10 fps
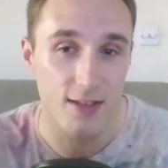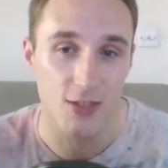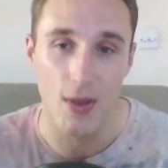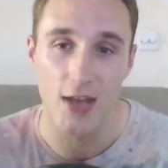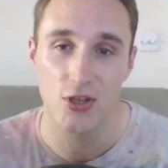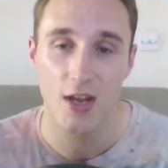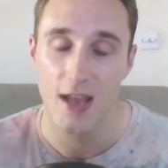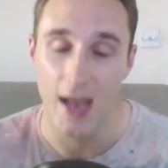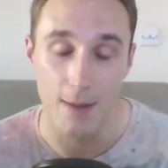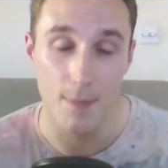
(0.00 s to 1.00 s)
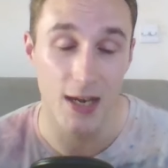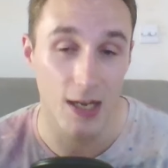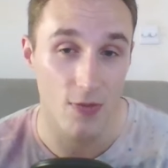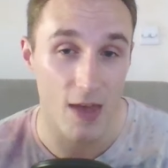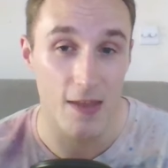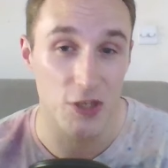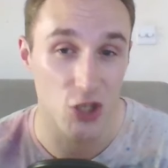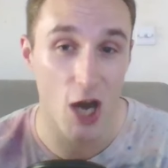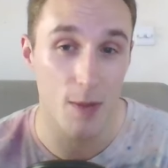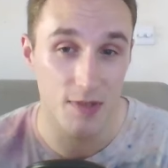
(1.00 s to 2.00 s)
switch, and meaning that their
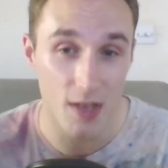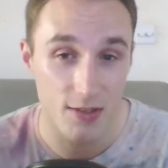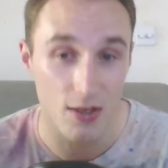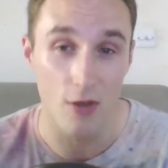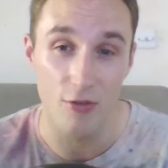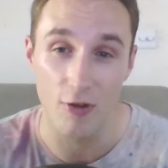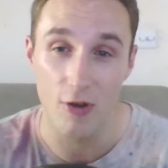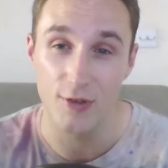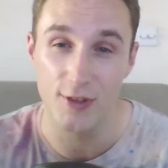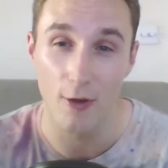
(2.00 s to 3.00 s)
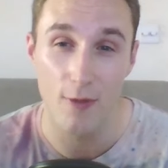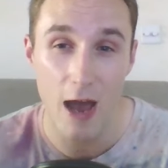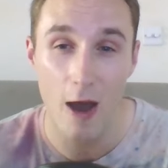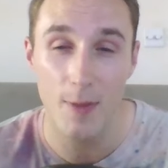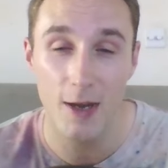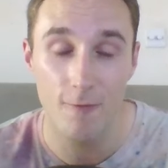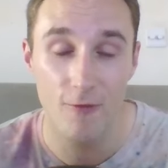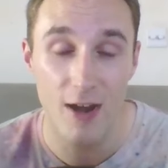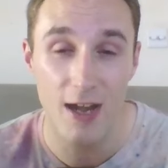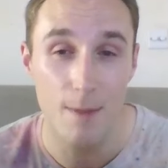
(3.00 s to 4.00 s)
Charm does go through, so now I'm in a
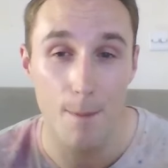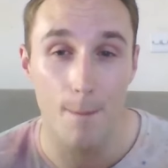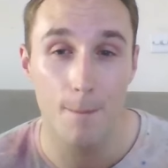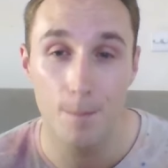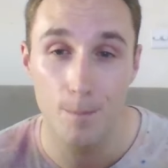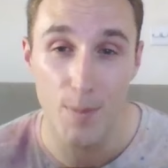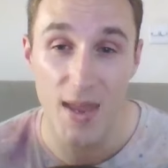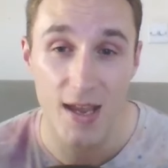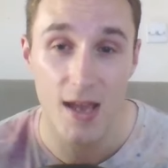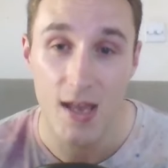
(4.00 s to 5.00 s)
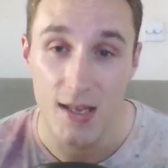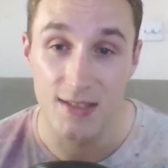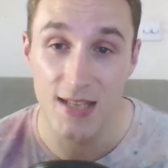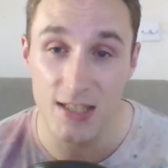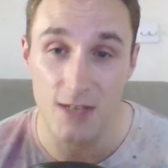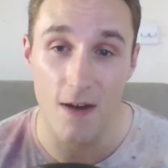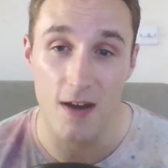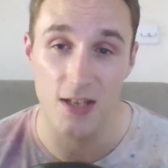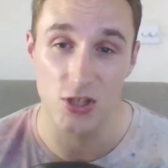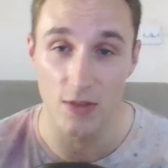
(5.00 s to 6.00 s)
really big
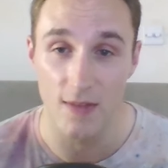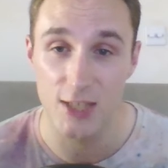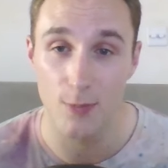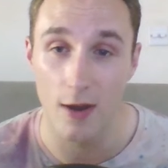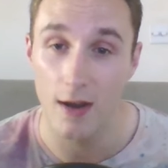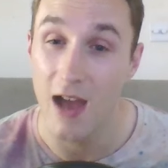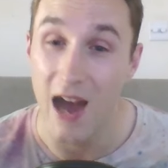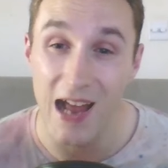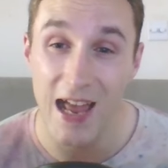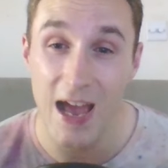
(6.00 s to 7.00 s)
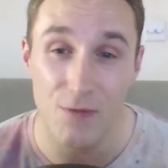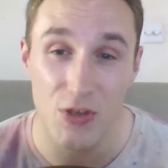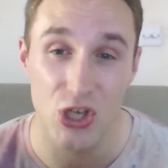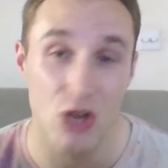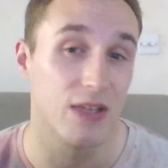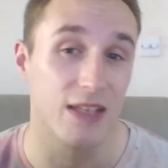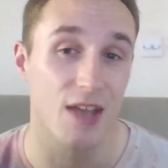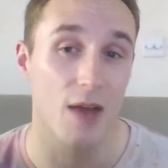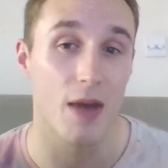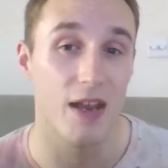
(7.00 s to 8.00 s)
disadvantage at this point. I have to shield this
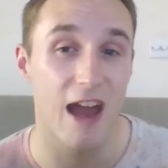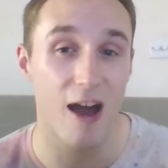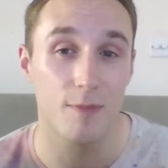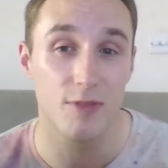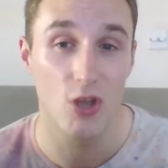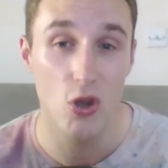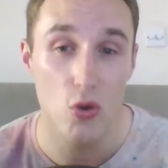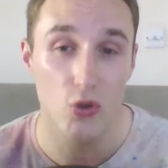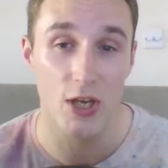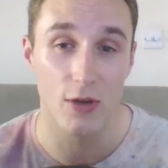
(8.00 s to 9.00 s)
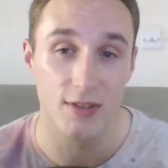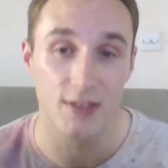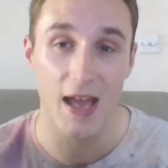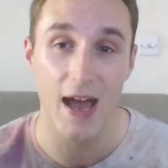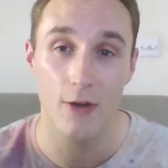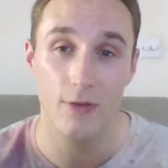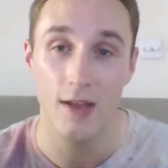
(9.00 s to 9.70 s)
up, and now I'm 2 shields down.